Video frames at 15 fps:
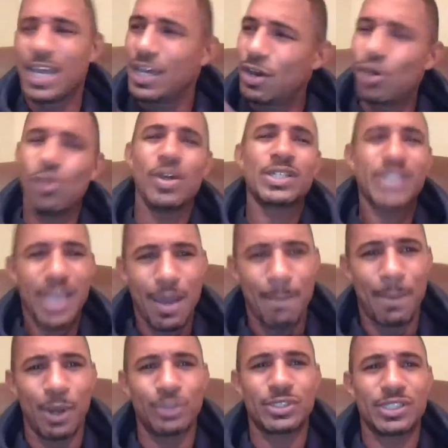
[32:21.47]
Who is
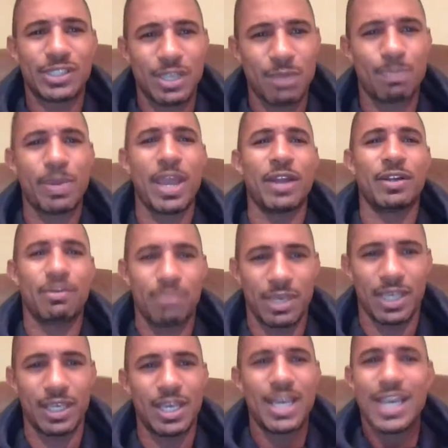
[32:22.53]
Kambosos compared to
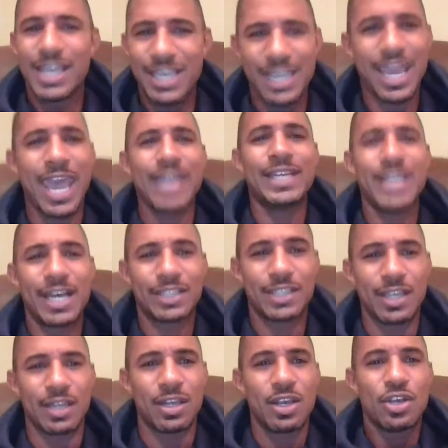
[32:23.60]
me? He ain't
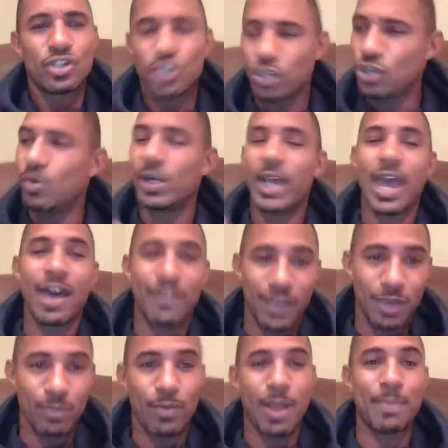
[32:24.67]
nothing. So you want to have
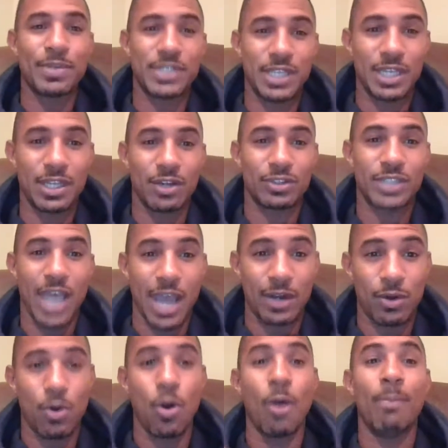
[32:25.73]
him represent your
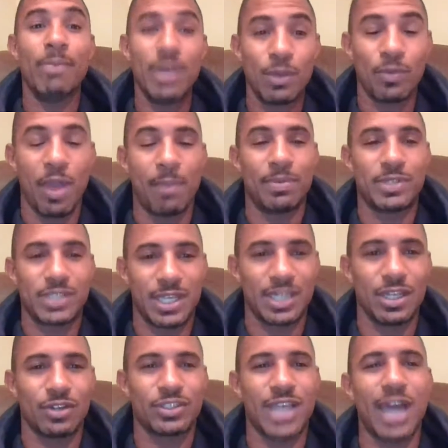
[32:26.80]
title or me represent
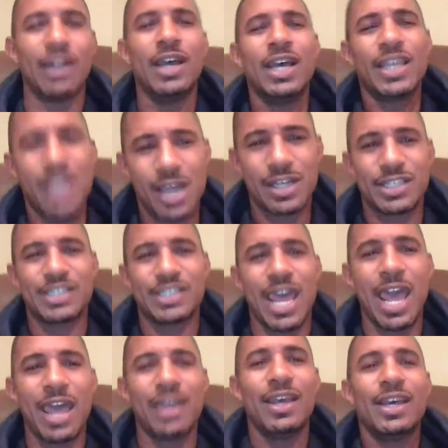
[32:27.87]
your title? You
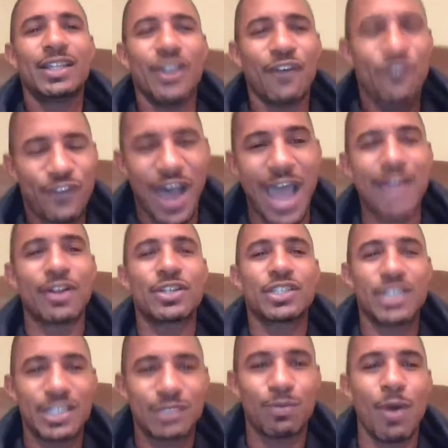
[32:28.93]
understand? The fighters
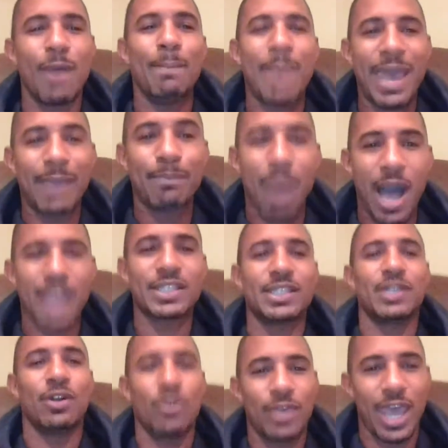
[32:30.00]
is what make
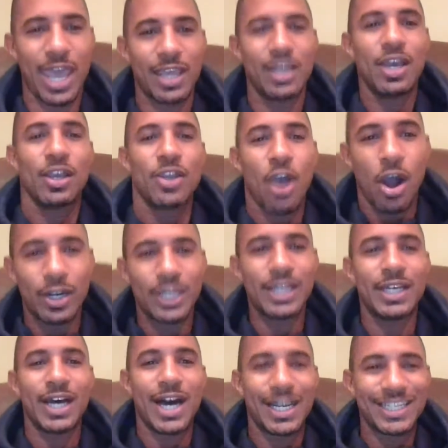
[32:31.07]
boxing, okay? Y'all need
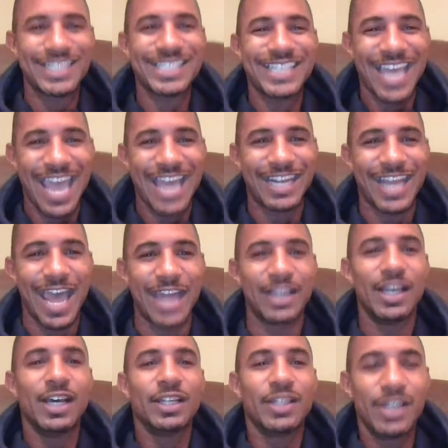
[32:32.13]
to understand that.
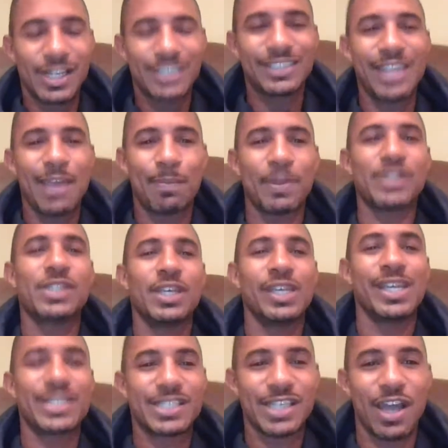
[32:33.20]
Look deep into
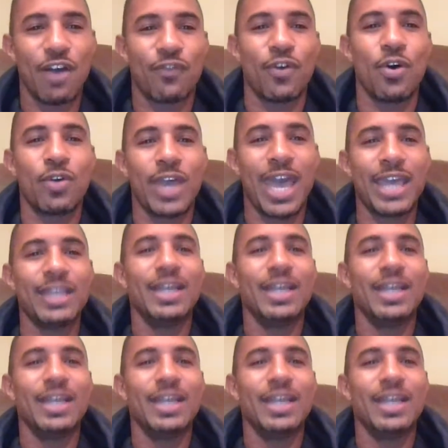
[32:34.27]
yourself, okay?